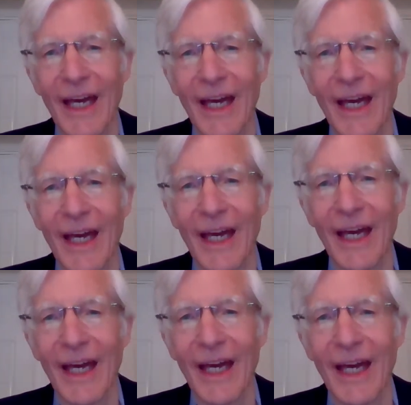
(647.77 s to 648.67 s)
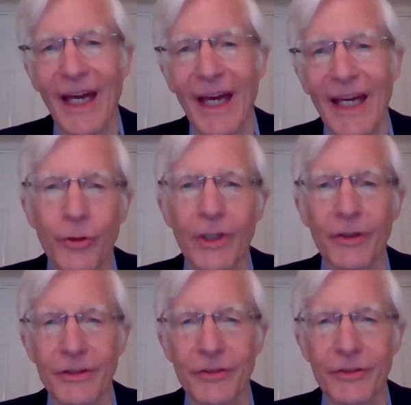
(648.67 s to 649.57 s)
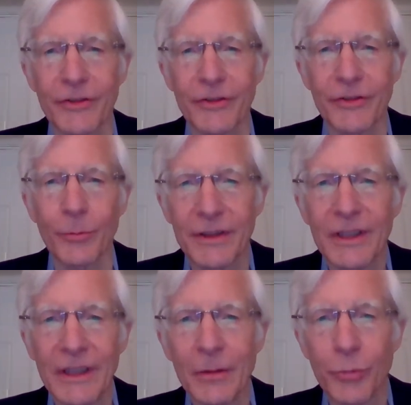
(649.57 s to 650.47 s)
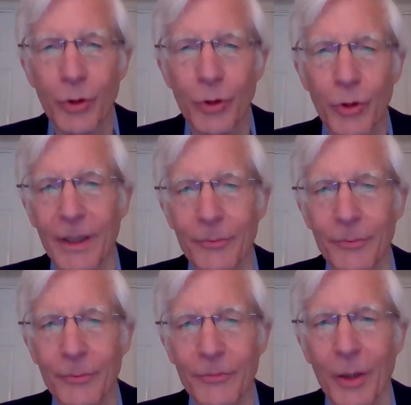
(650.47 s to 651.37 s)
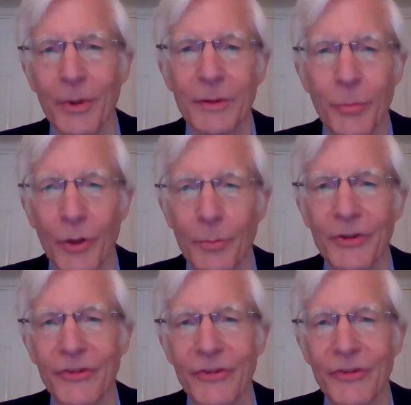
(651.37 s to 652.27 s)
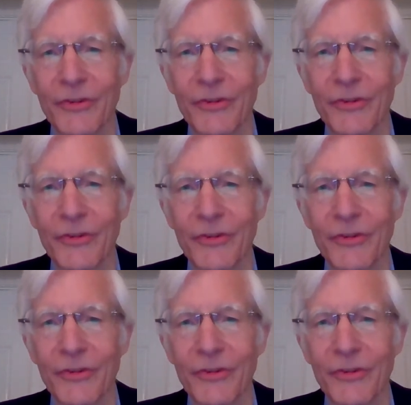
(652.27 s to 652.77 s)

that are contrary to public programs and public purposes.